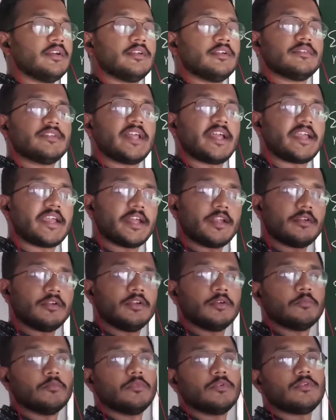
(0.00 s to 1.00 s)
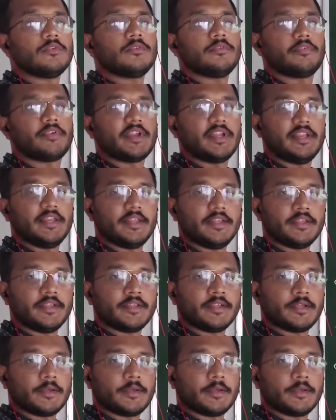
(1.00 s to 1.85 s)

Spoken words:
they can move freely,